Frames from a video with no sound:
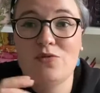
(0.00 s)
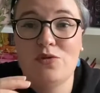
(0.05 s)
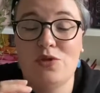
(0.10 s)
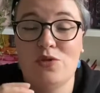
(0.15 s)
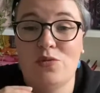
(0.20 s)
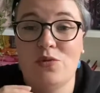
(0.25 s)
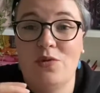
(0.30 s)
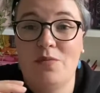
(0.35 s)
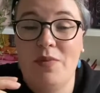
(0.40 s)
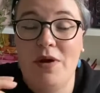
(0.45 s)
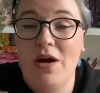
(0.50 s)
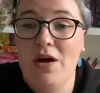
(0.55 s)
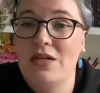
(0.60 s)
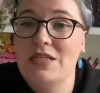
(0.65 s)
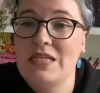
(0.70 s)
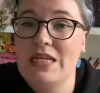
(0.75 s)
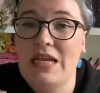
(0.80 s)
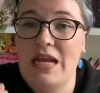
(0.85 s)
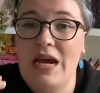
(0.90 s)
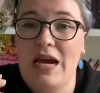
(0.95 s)
which were parts
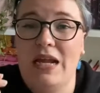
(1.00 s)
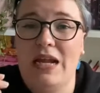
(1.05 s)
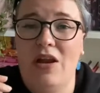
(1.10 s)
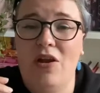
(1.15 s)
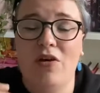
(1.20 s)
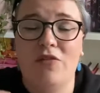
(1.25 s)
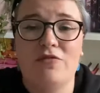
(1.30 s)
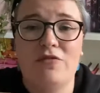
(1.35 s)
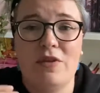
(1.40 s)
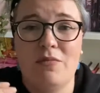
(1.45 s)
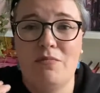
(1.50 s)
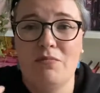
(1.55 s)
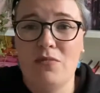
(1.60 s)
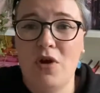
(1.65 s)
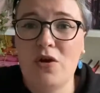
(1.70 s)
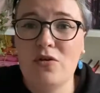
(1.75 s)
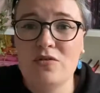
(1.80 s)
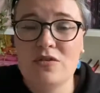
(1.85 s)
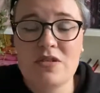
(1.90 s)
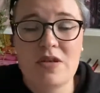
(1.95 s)
that I loved the
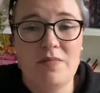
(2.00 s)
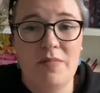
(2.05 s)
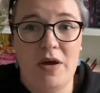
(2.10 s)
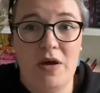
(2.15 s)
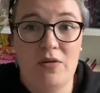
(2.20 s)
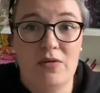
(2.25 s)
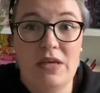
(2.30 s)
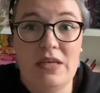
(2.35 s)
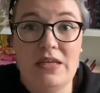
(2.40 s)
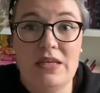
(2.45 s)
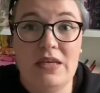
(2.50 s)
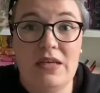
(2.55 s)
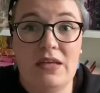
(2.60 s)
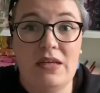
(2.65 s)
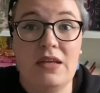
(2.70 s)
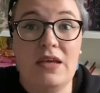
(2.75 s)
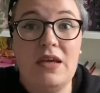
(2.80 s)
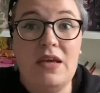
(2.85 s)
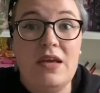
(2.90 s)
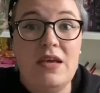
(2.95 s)
most about Gideon,